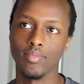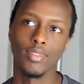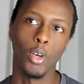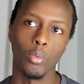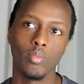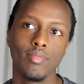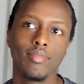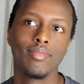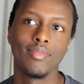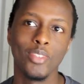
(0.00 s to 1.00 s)
no,
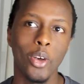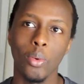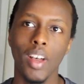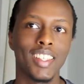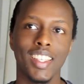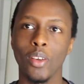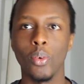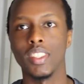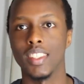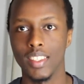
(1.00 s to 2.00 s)
actually he
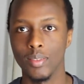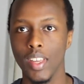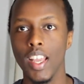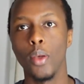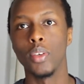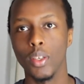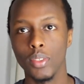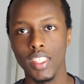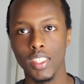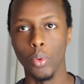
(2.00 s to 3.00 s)
wasn't. He
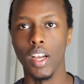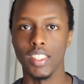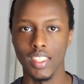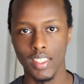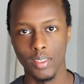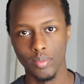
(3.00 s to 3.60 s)
was just the wisest.